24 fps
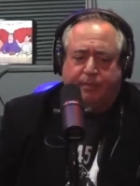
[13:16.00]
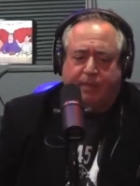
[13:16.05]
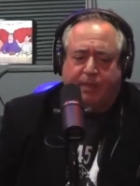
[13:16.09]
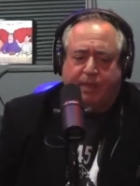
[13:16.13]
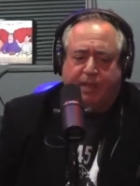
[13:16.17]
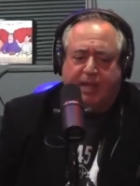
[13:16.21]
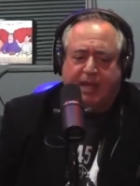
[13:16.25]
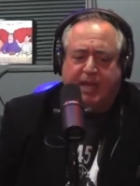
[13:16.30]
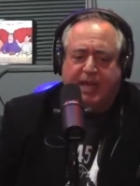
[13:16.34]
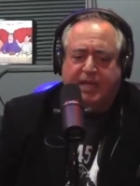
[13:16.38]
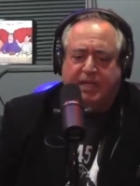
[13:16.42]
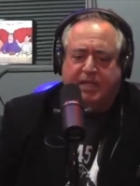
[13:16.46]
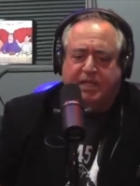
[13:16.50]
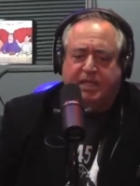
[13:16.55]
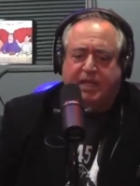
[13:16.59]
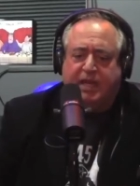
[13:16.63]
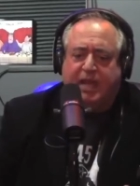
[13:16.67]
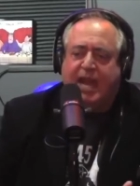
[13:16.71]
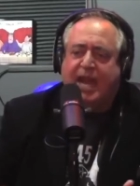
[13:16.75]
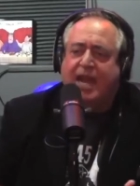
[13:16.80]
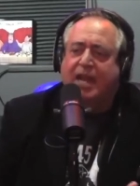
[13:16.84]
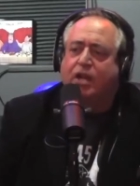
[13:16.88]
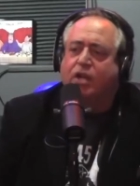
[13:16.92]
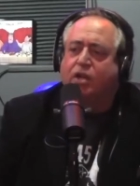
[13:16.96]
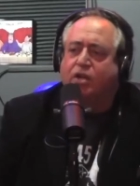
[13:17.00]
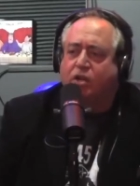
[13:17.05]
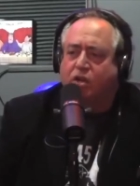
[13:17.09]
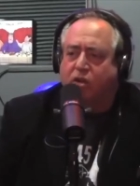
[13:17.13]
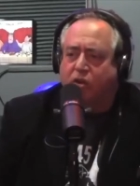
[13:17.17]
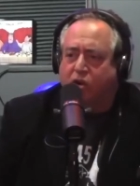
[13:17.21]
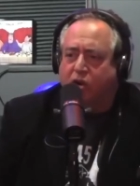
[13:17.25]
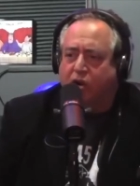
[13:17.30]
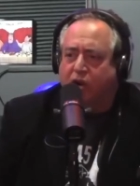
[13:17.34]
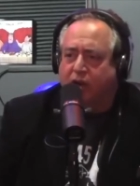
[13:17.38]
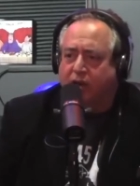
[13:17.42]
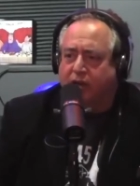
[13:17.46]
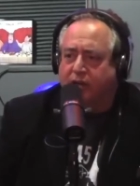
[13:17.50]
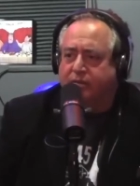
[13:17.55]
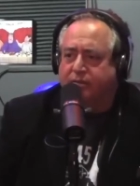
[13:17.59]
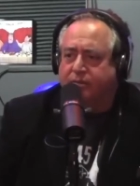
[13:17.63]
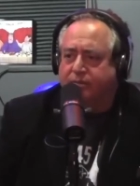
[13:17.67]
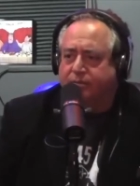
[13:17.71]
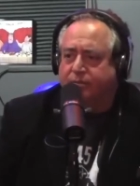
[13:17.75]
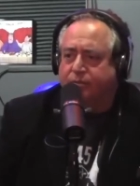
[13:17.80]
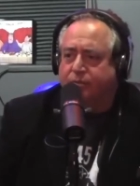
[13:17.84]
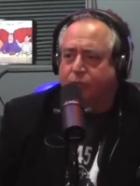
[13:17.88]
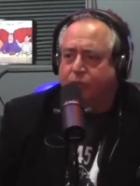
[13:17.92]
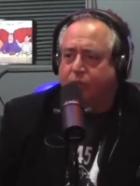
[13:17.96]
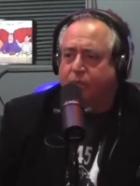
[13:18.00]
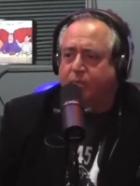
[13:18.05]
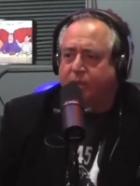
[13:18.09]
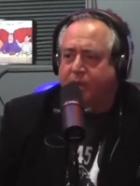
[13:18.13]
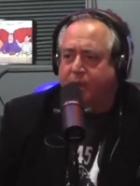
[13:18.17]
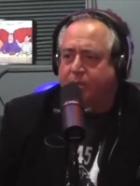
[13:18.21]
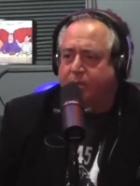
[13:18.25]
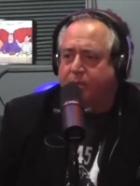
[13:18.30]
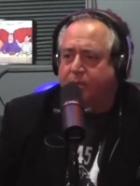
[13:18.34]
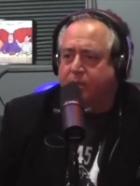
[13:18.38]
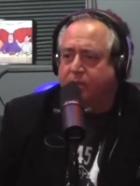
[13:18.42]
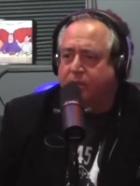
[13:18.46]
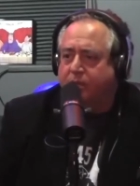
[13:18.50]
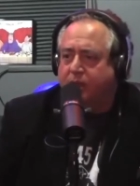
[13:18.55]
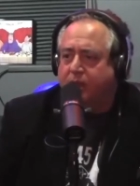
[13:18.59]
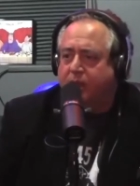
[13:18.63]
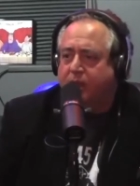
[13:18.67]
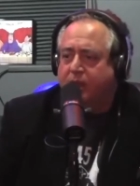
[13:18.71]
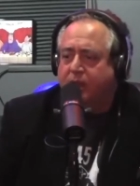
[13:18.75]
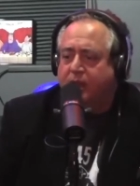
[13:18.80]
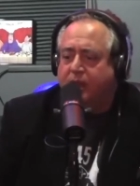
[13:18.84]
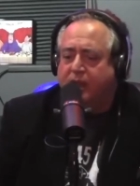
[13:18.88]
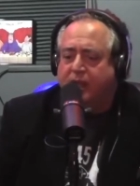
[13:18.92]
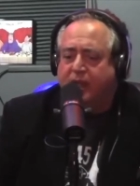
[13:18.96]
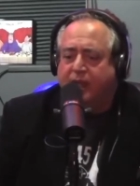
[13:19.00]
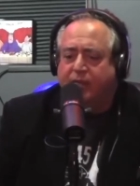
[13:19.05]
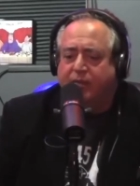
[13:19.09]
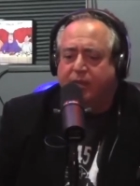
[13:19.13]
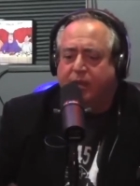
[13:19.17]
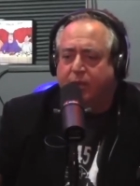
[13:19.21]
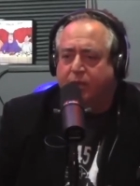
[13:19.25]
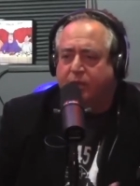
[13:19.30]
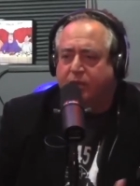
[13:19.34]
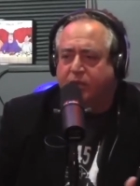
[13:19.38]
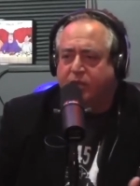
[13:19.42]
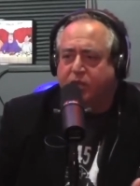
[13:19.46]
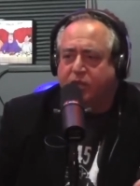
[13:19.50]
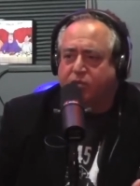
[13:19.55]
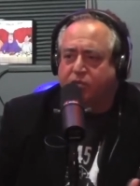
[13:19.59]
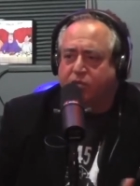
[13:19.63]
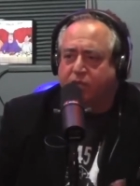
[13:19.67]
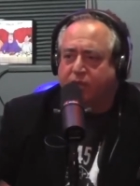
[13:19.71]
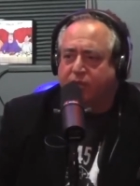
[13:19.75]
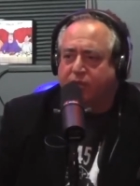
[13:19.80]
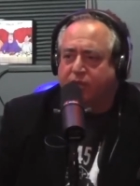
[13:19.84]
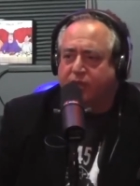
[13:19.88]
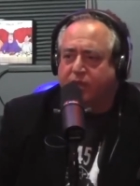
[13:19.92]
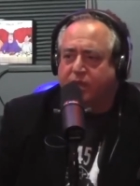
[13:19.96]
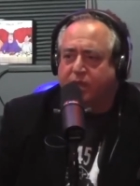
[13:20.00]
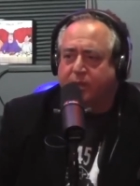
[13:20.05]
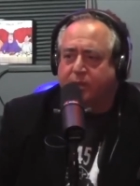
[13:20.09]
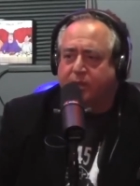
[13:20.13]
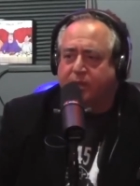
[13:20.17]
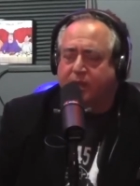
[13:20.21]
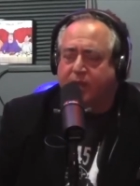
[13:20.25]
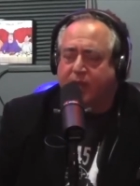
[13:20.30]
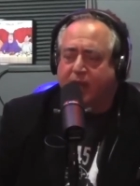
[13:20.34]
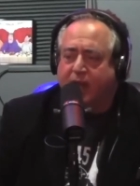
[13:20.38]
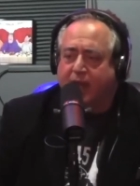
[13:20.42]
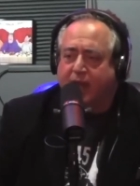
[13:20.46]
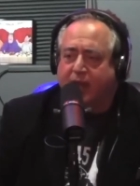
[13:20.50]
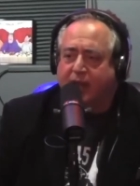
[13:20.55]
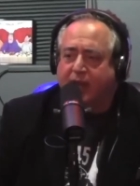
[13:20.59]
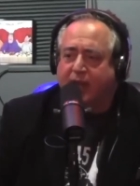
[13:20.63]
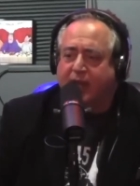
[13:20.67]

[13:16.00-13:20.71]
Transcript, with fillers: he had a good heart with people, even though he was this rough and tumble guy.